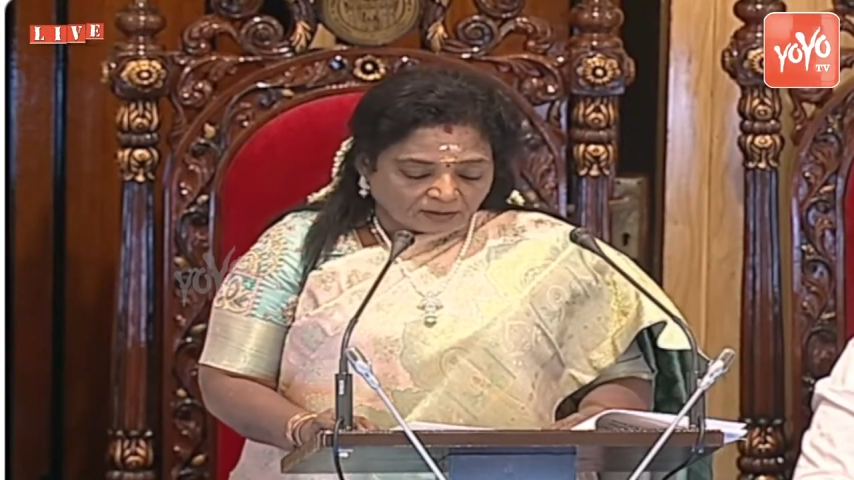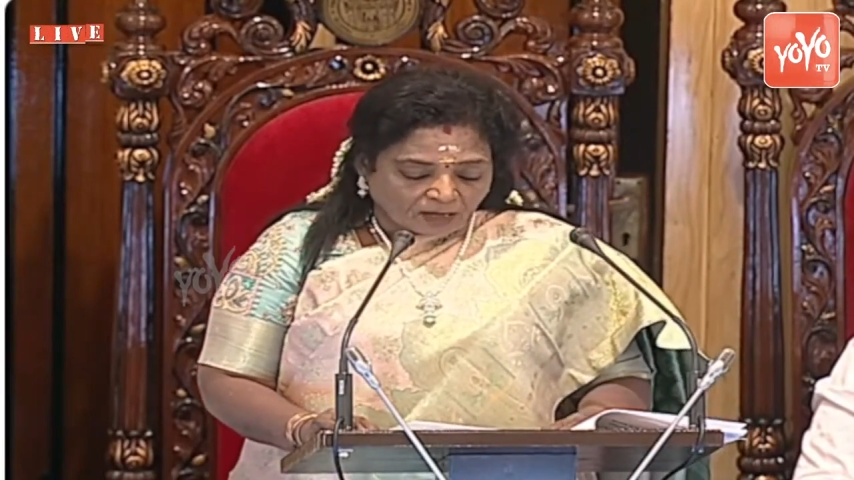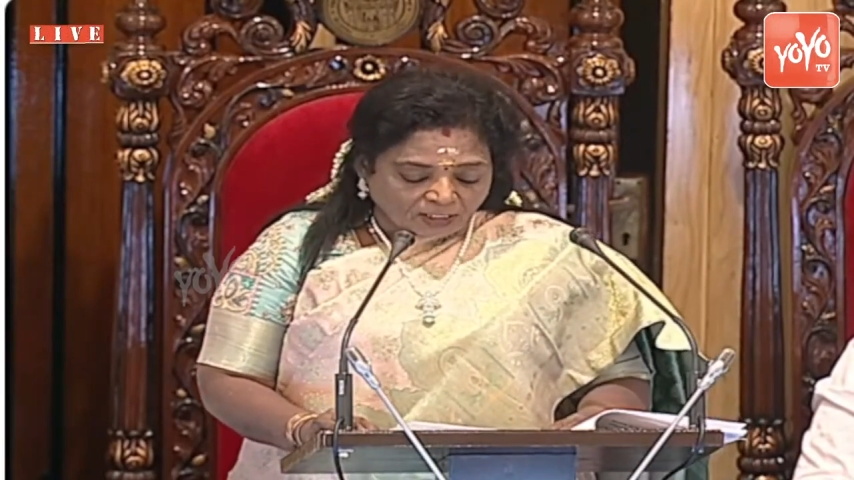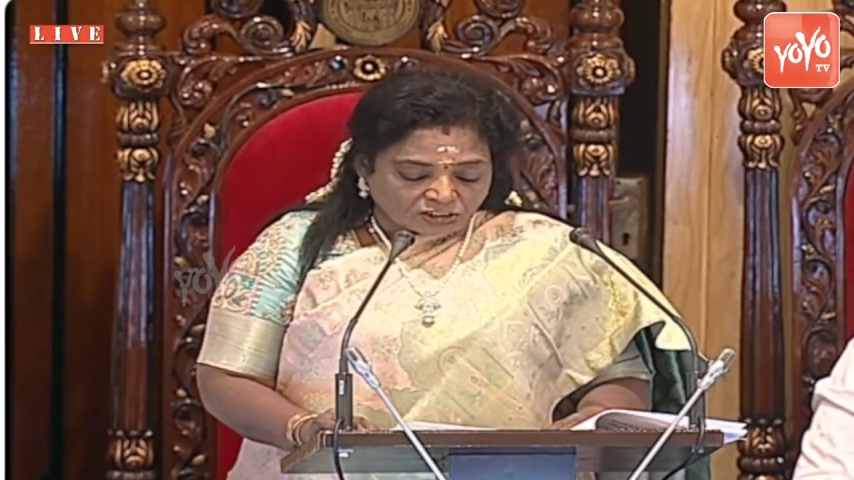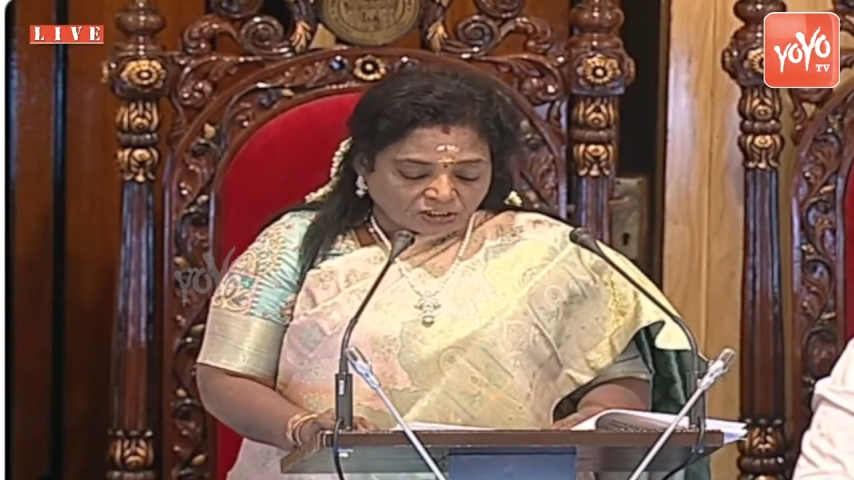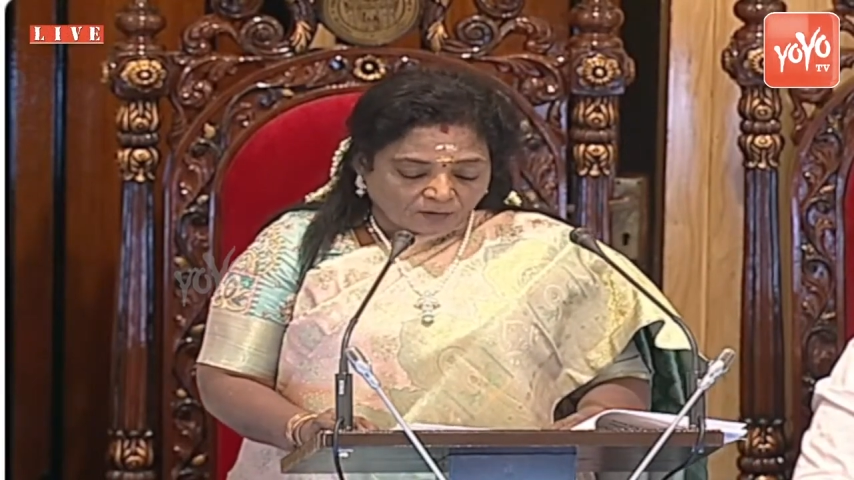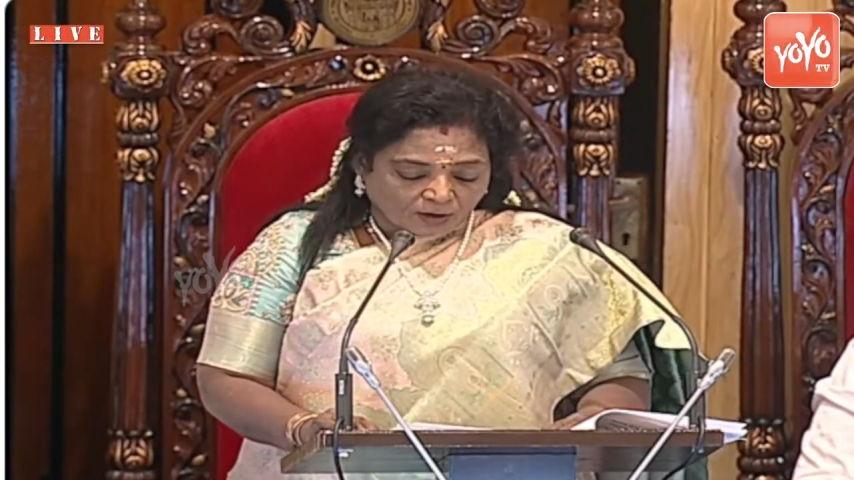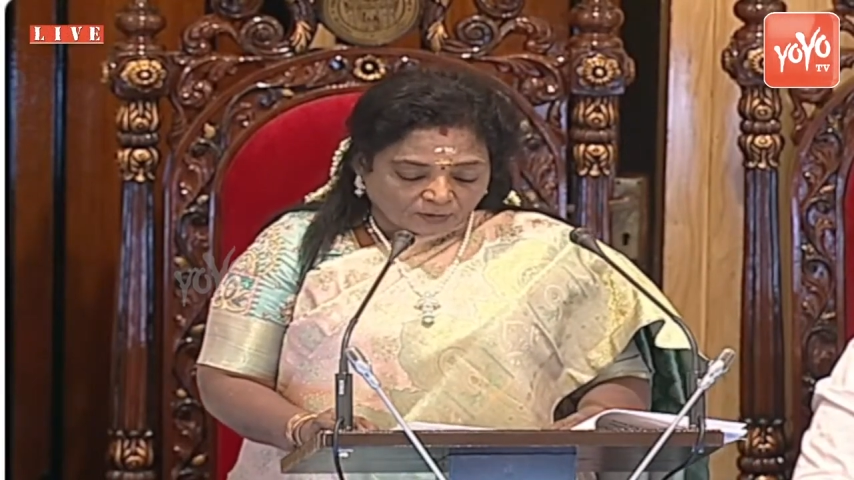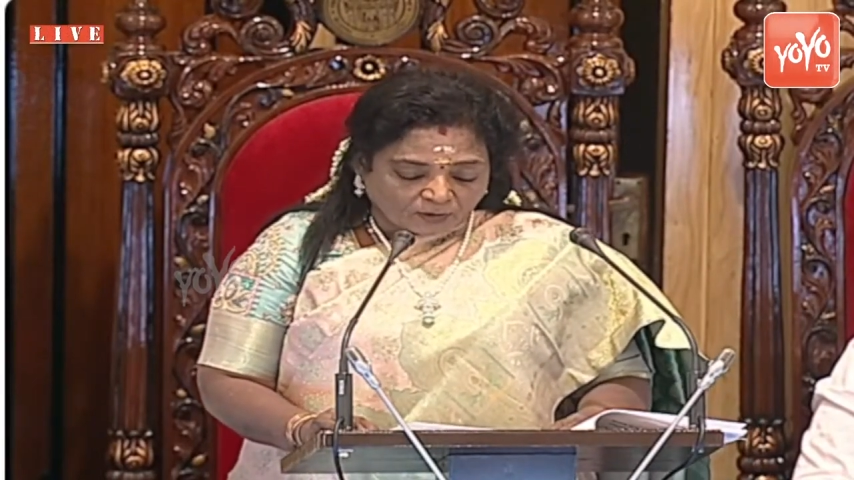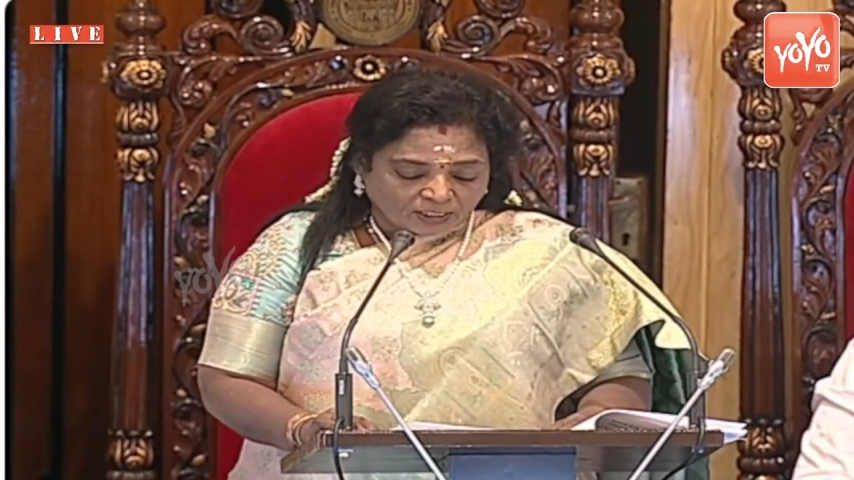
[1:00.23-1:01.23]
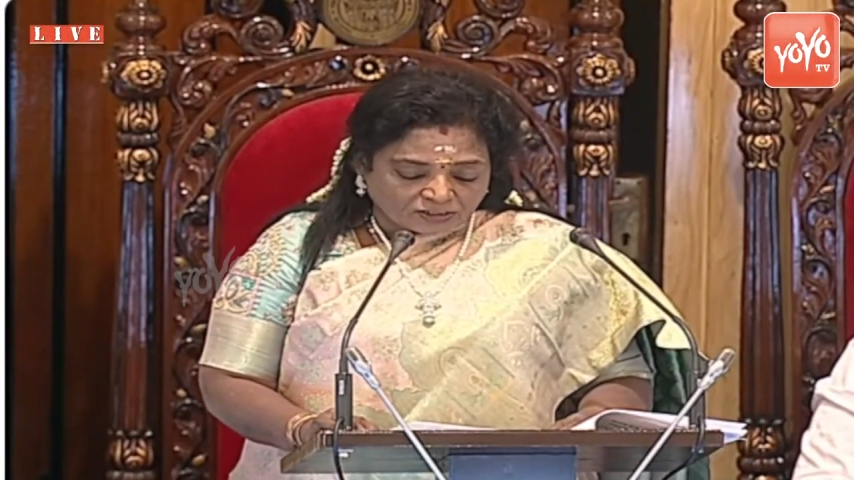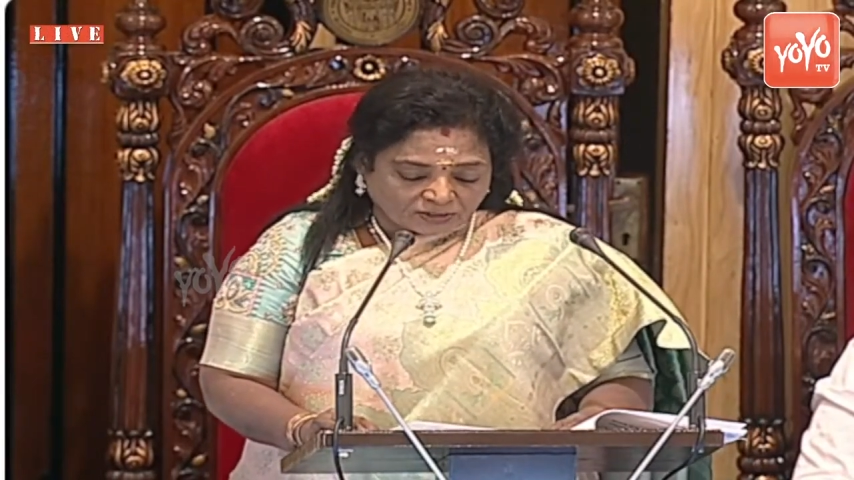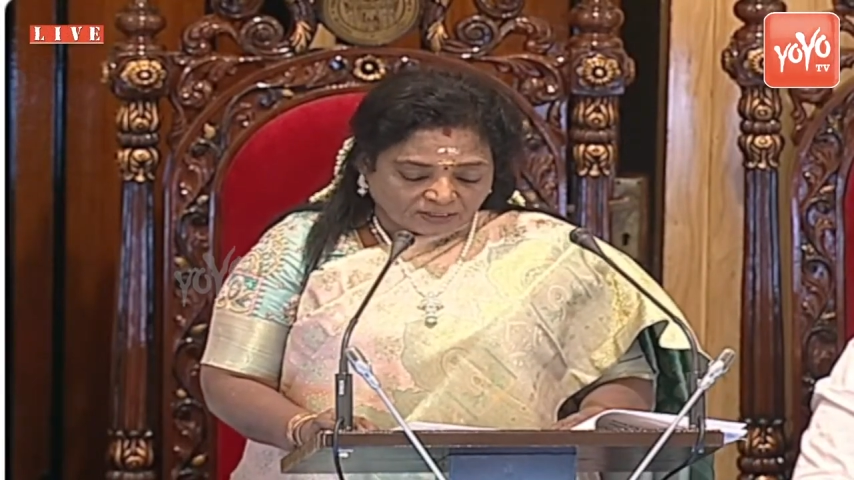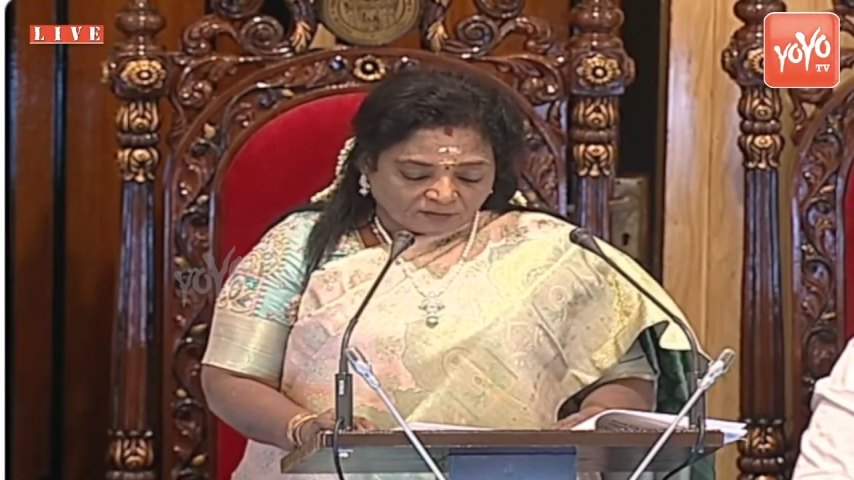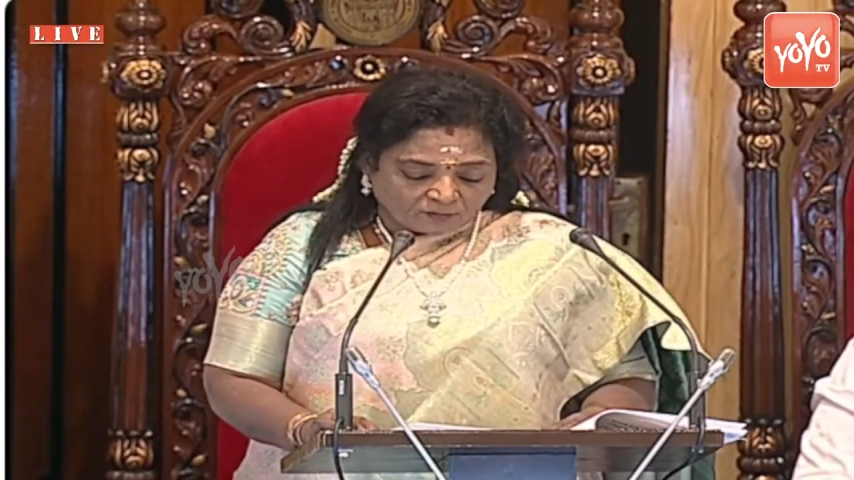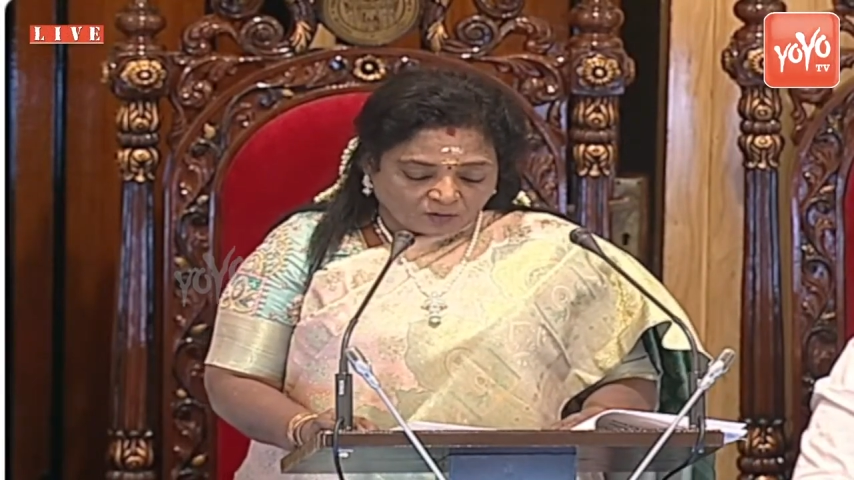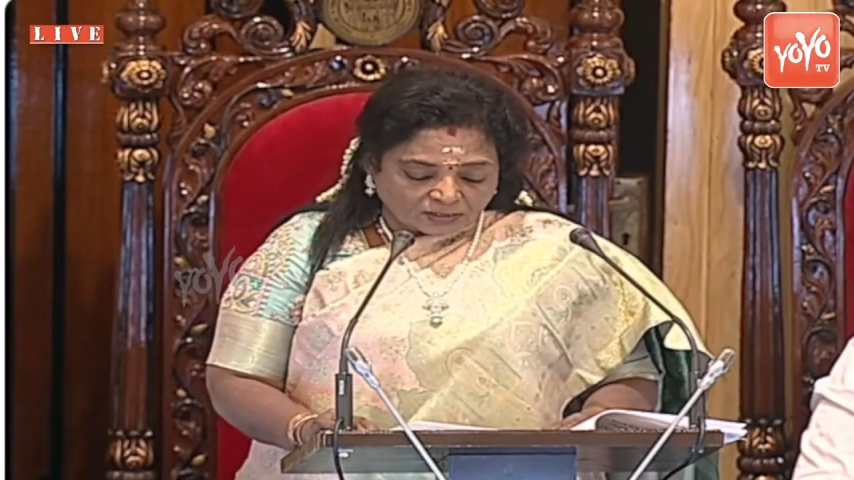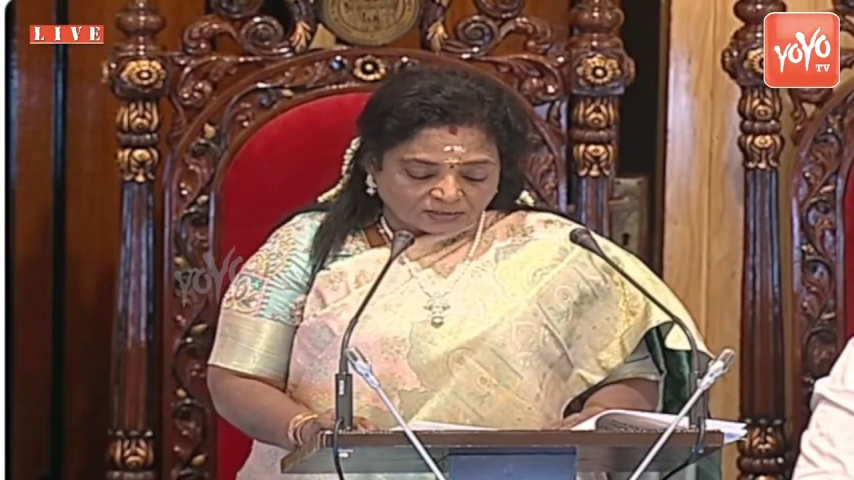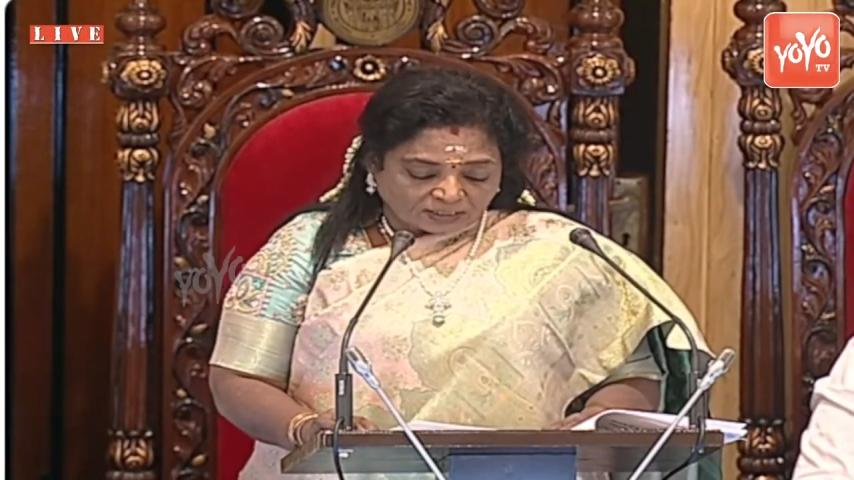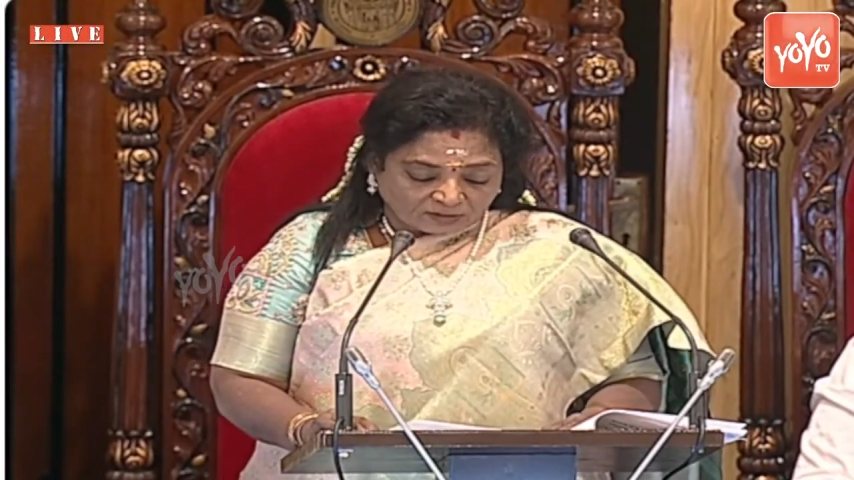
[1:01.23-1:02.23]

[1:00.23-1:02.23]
Rajiv Arogya Shri was